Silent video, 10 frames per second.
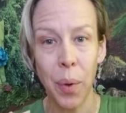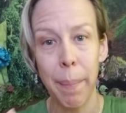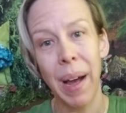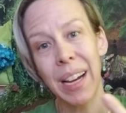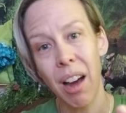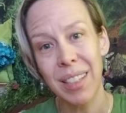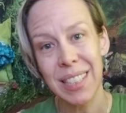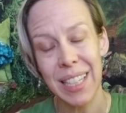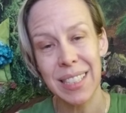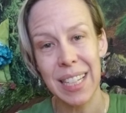why my
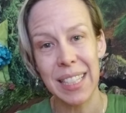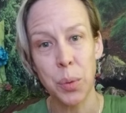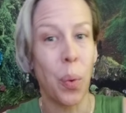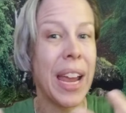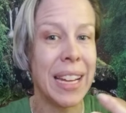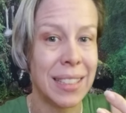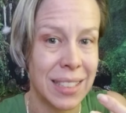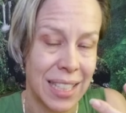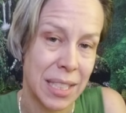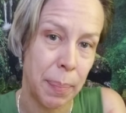content has
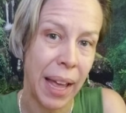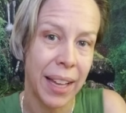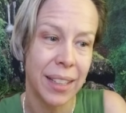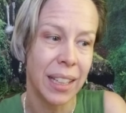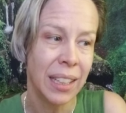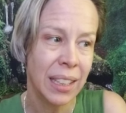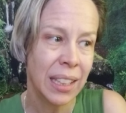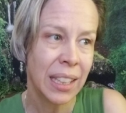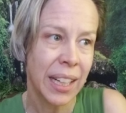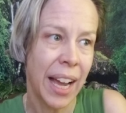waned, has been
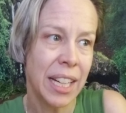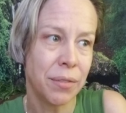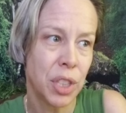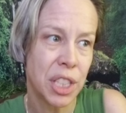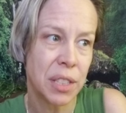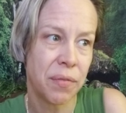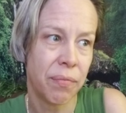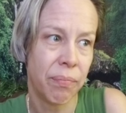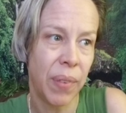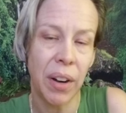kind of just
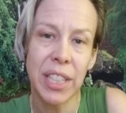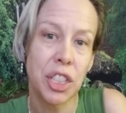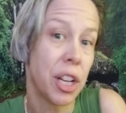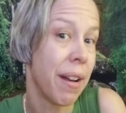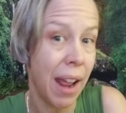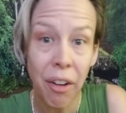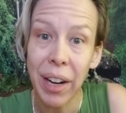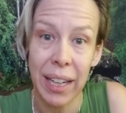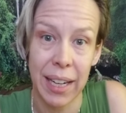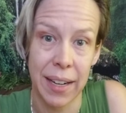very
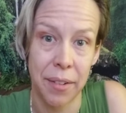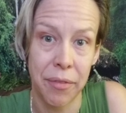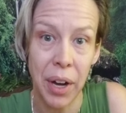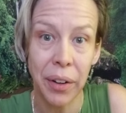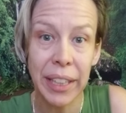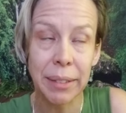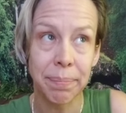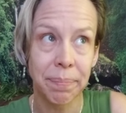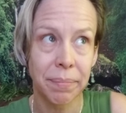generic, very